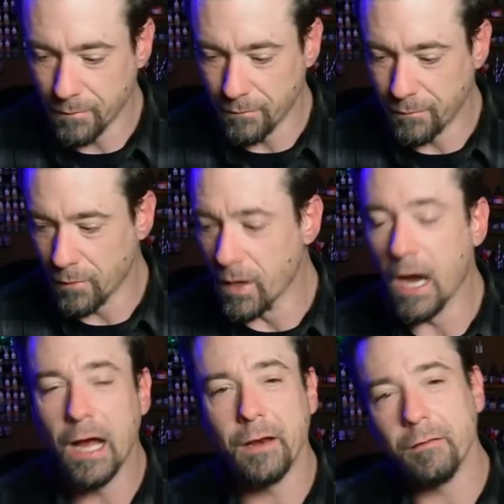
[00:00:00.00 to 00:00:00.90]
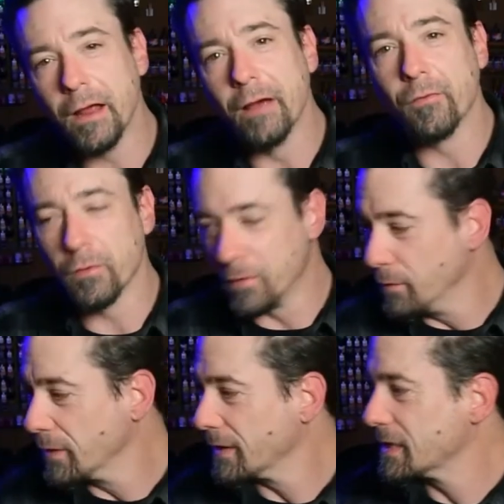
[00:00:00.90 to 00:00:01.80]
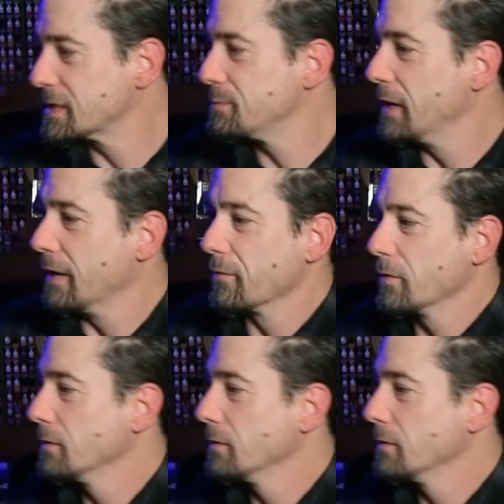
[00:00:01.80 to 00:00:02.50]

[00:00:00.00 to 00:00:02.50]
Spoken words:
for not ever doing this ever